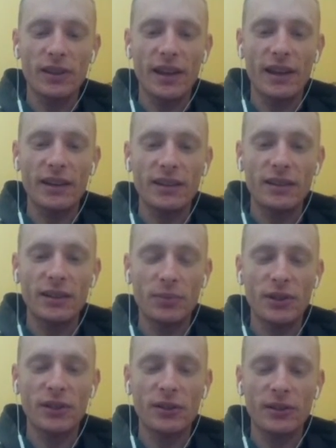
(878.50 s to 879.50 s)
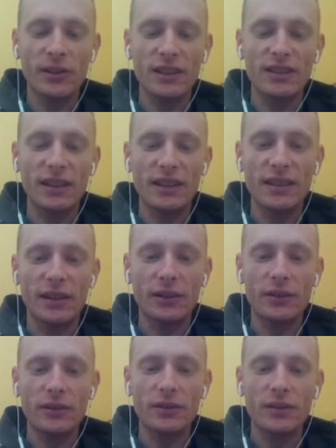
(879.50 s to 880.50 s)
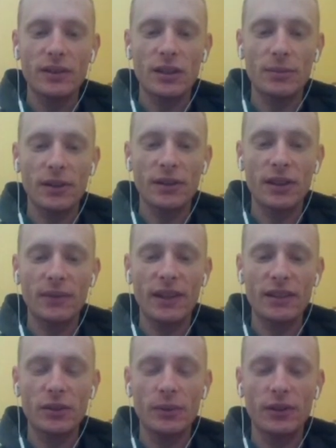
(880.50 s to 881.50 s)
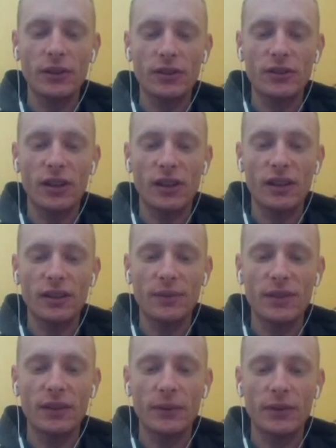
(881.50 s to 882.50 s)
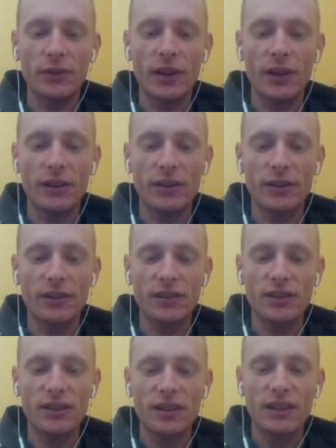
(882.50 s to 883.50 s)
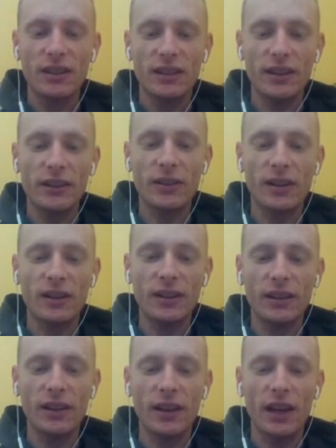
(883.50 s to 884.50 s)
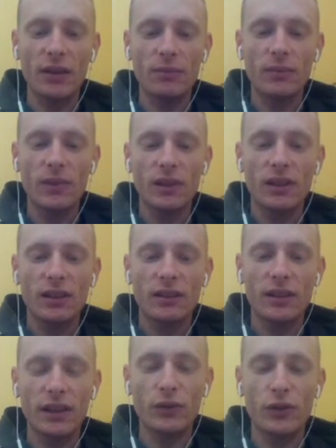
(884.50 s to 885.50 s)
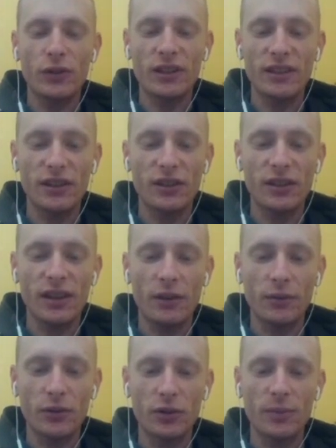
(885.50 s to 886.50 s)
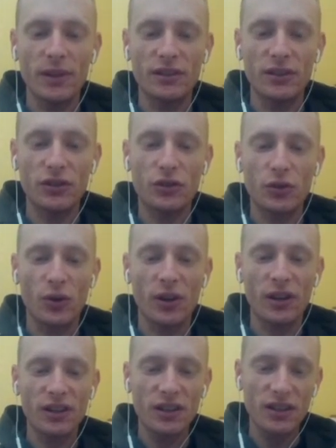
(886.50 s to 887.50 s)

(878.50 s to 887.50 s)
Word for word: that, in particular, that stands out among them, and that's the one you just saw them saying with two characters. Later on in the game, they give you a translation, and that one just means destroy.